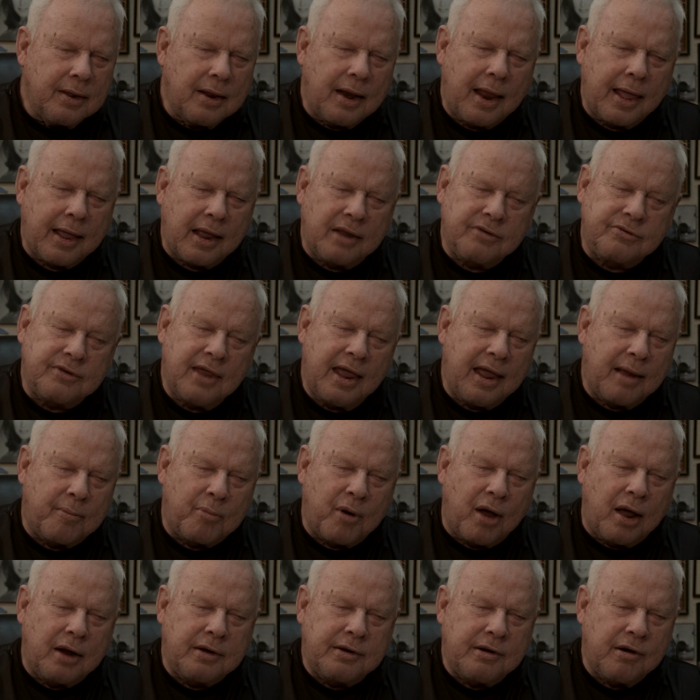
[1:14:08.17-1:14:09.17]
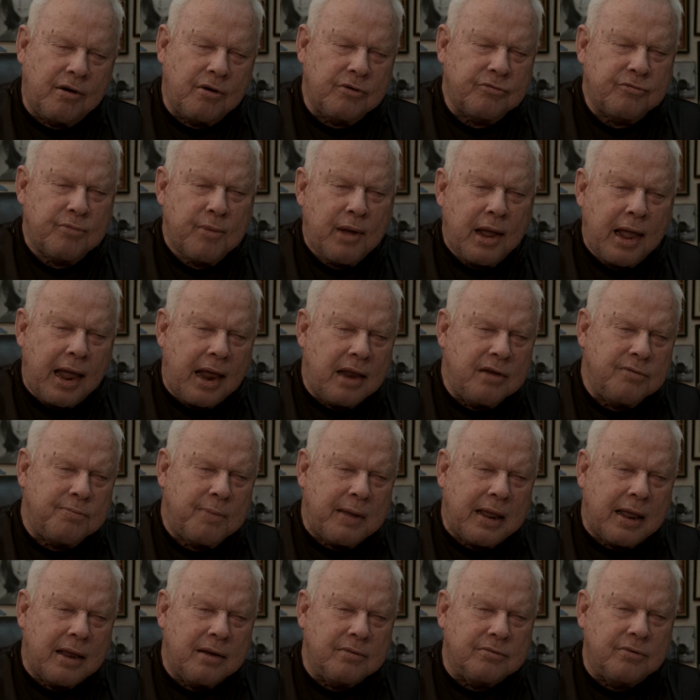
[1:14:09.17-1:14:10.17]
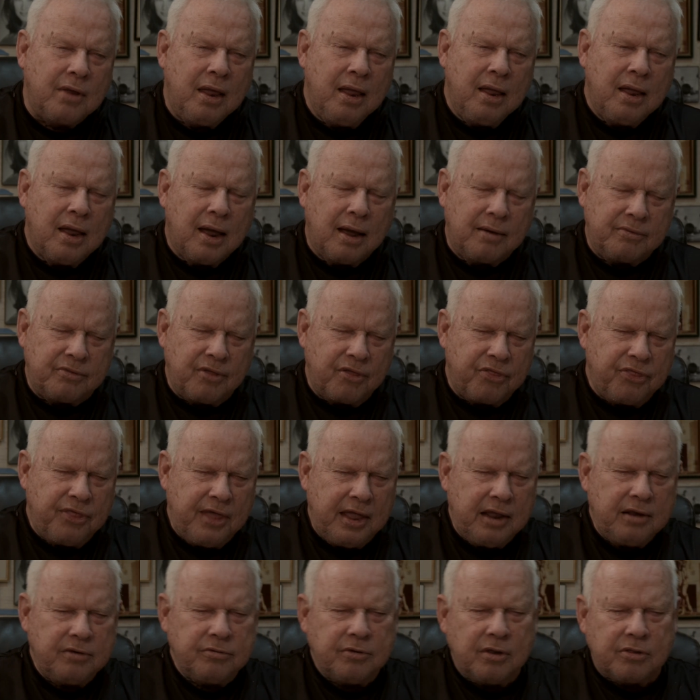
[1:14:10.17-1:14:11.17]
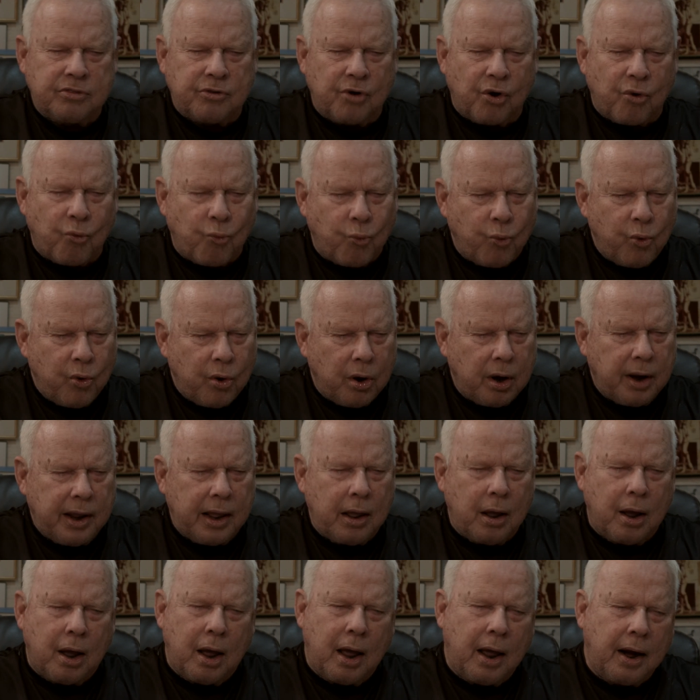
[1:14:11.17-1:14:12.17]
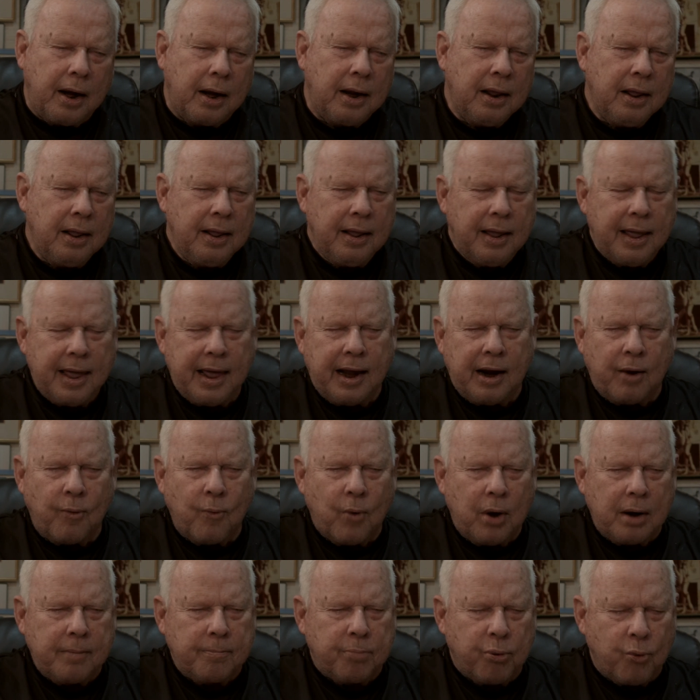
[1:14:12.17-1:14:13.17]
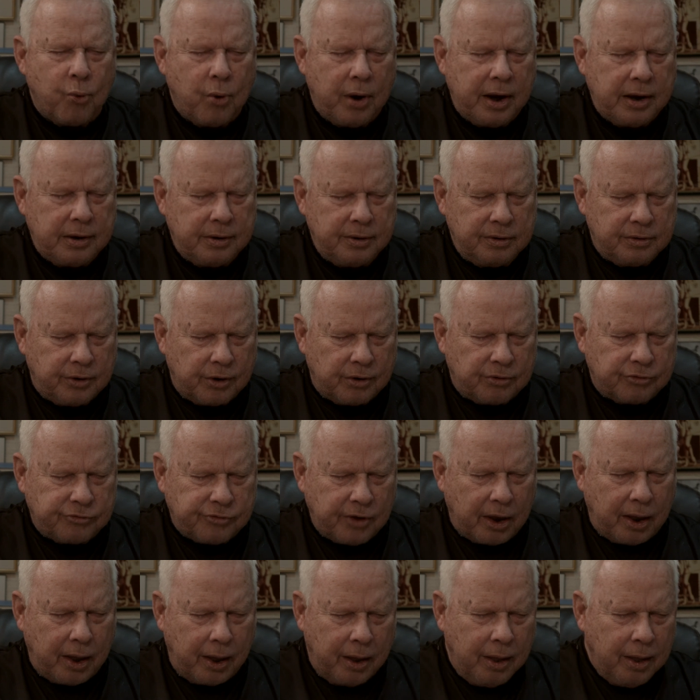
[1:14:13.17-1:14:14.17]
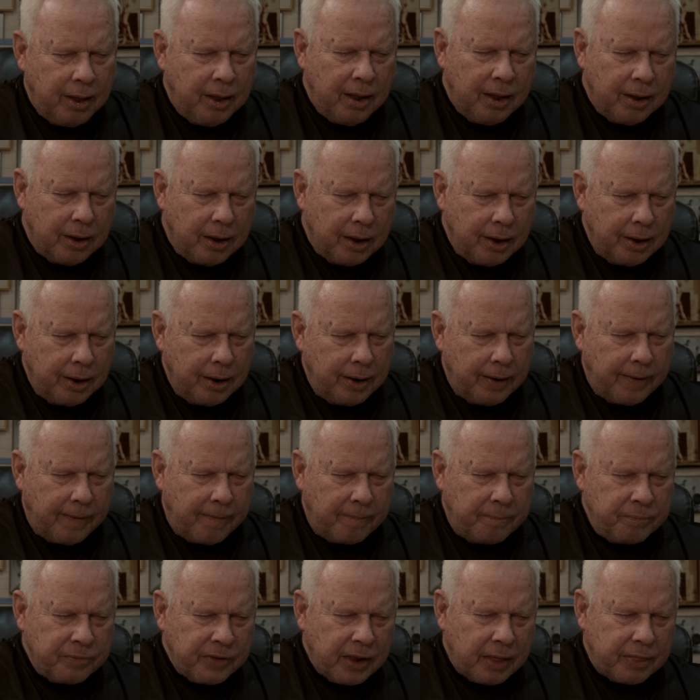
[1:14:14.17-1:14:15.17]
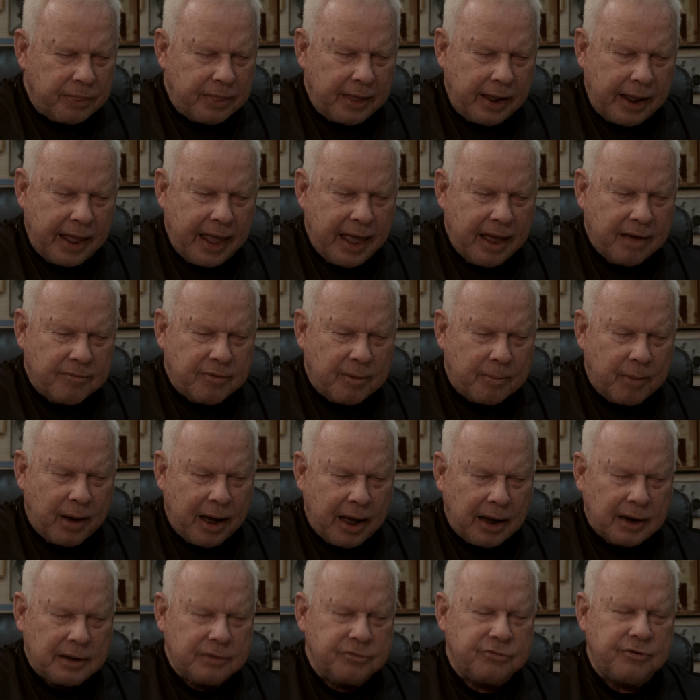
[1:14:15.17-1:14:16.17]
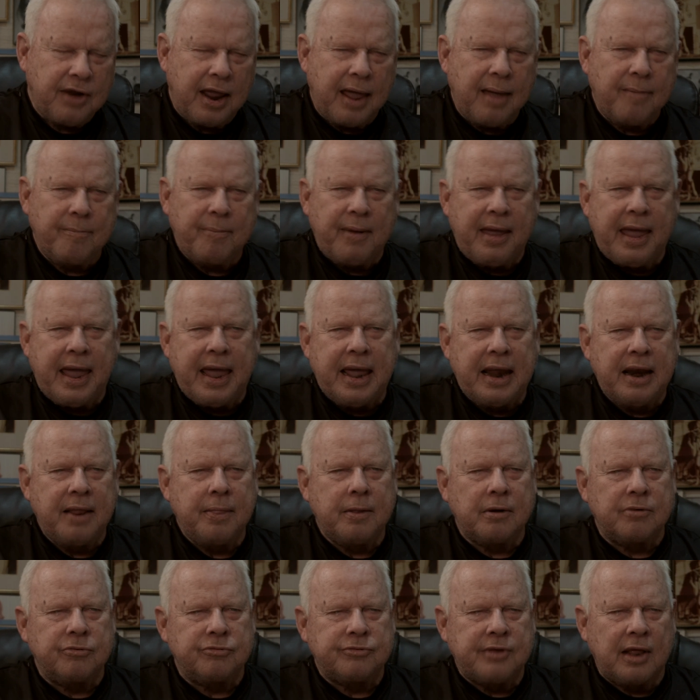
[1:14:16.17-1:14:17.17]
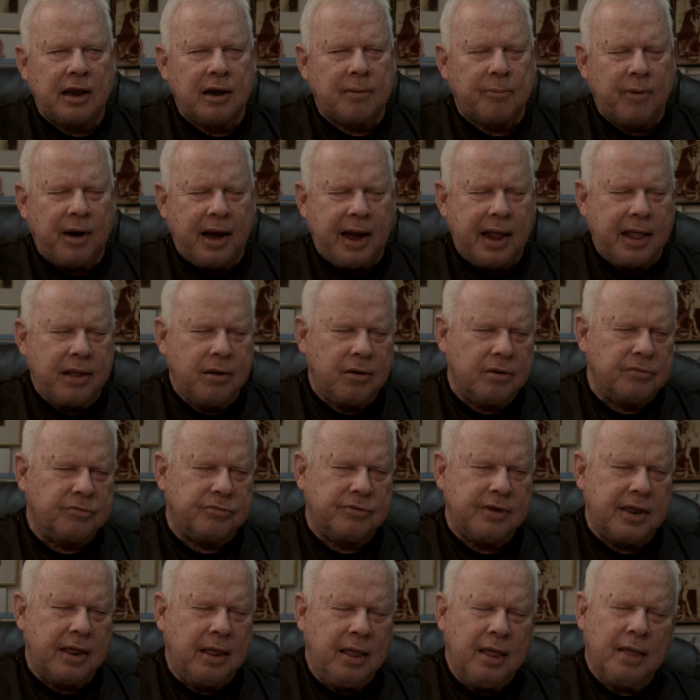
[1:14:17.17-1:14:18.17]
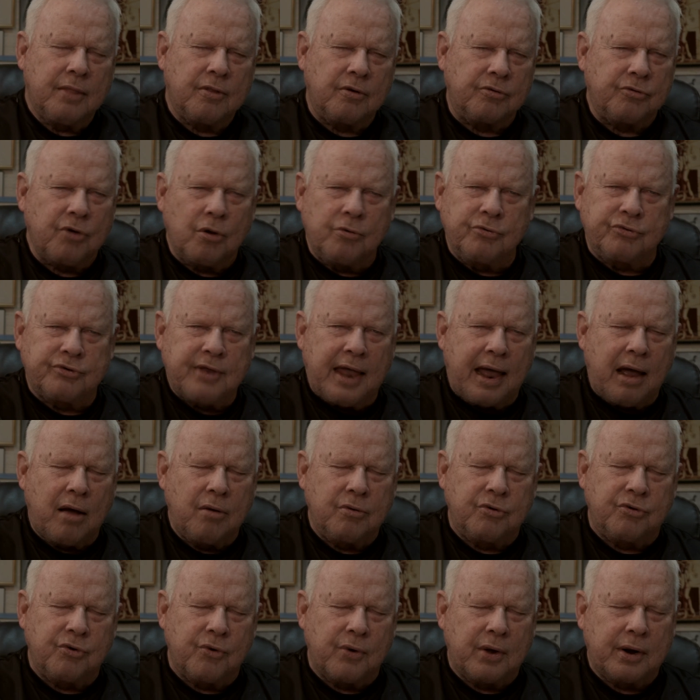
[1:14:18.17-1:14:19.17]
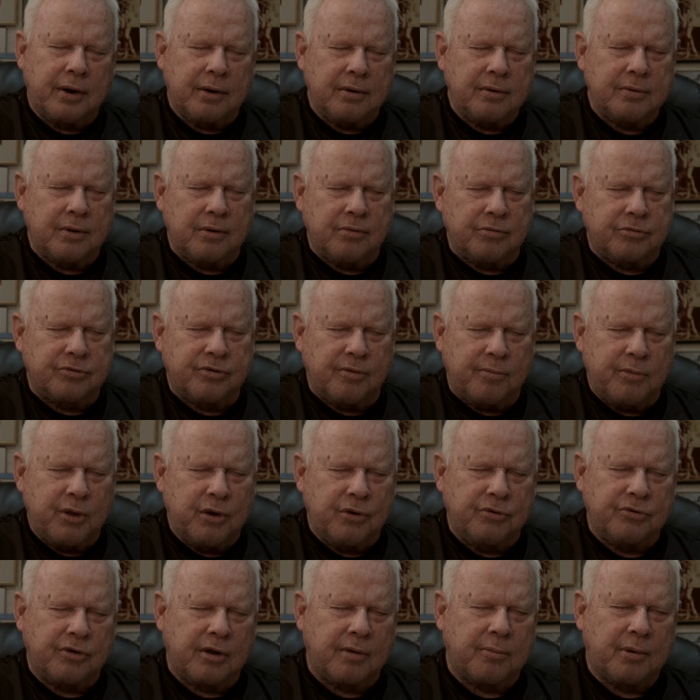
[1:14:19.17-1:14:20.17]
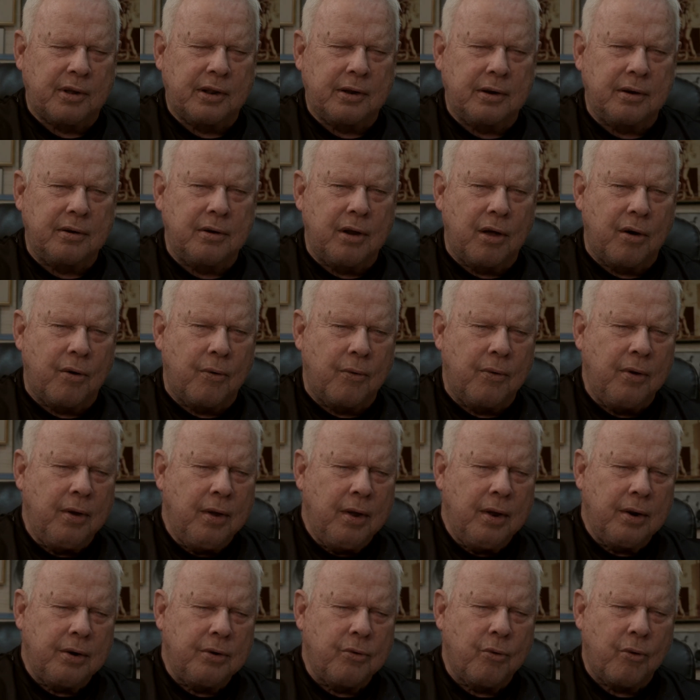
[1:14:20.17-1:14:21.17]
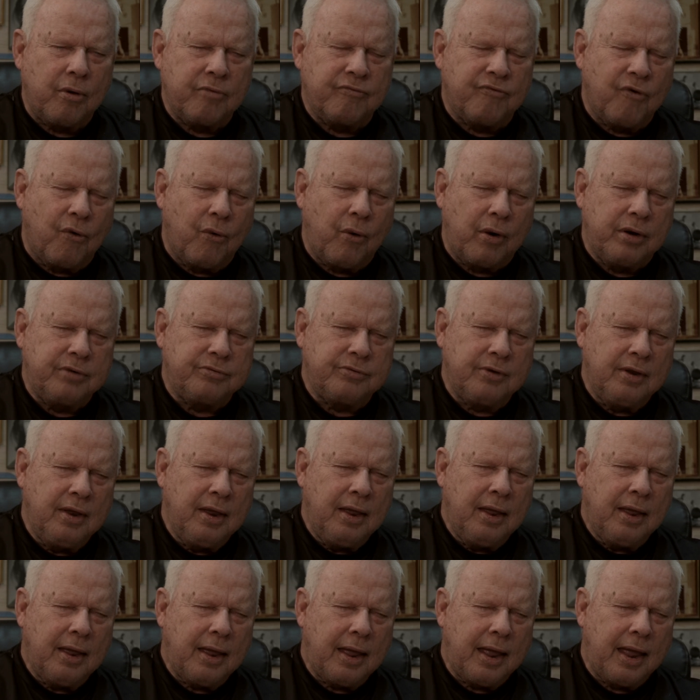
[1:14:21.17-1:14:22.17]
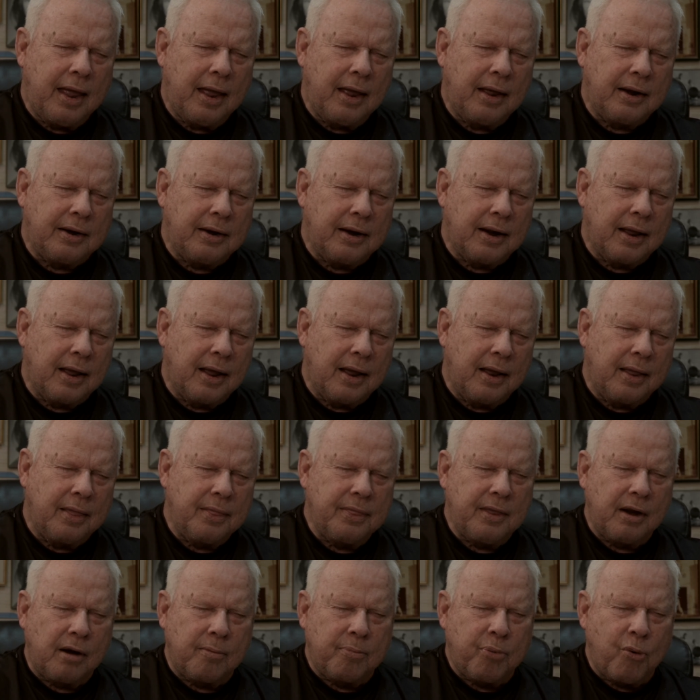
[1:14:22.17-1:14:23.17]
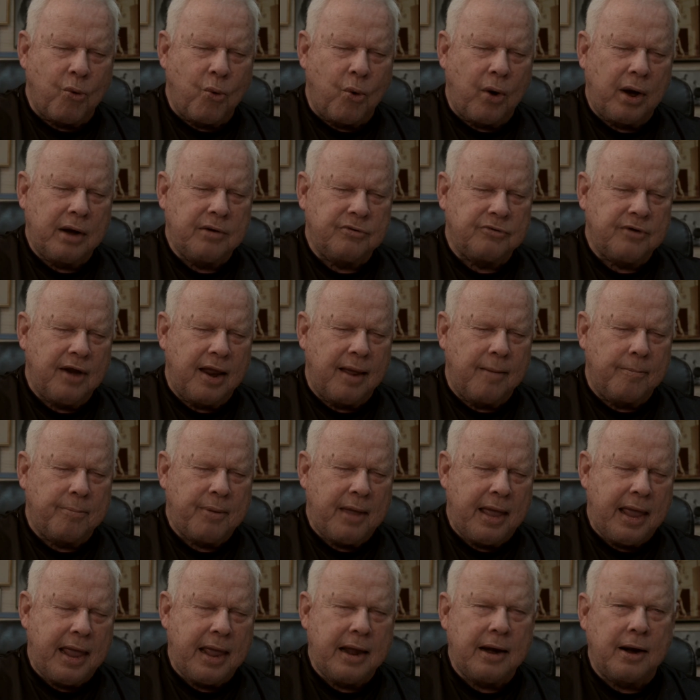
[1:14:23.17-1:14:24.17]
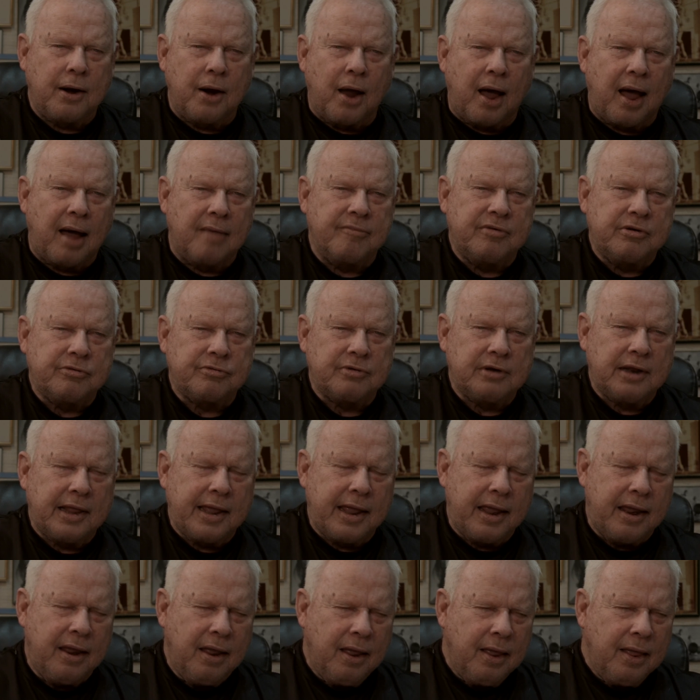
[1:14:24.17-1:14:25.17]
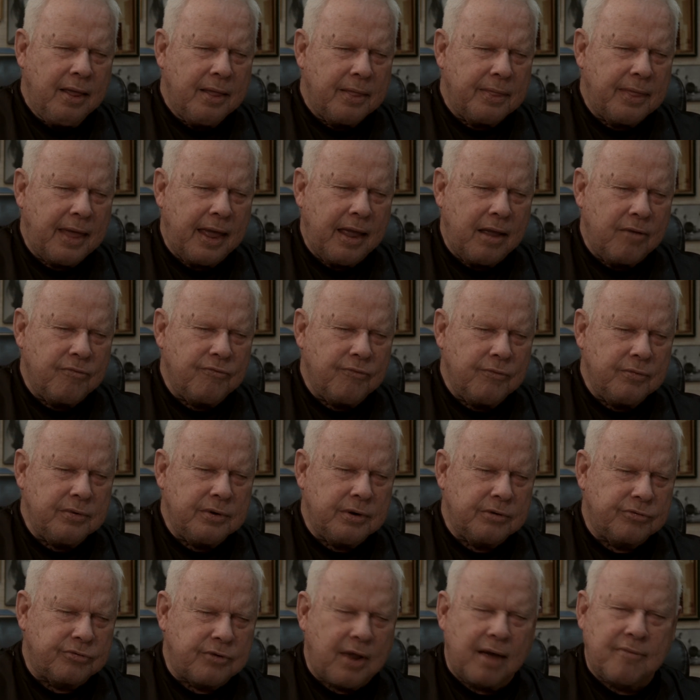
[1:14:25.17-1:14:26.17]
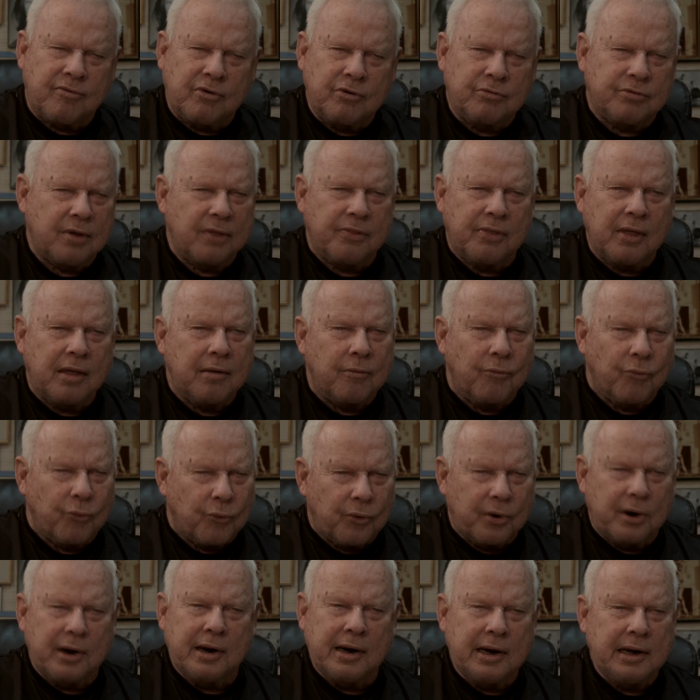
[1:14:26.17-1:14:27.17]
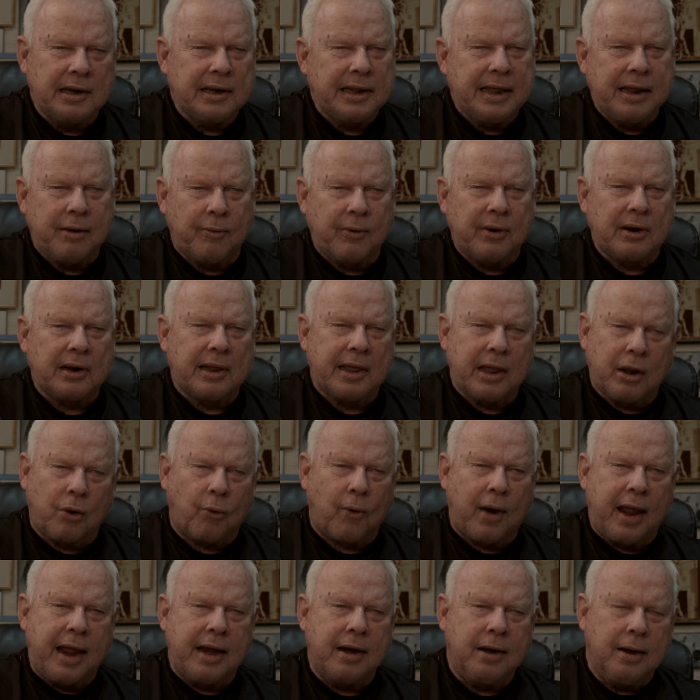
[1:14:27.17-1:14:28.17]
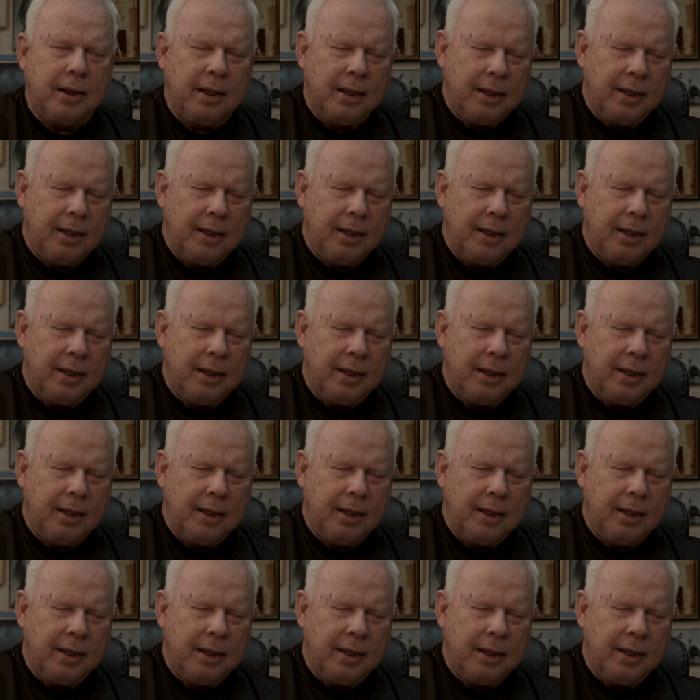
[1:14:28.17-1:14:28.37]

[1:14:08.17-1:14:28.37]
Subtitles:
Like I say, it brought tears to my eyes because of the things that they're working on. And at one point, there's they have a bottle of champagne, and they're celebrating. And see, there's no sound to it. There's the music, but no voice. And they're pouring champagne, and obviously they've discovered something really, really great.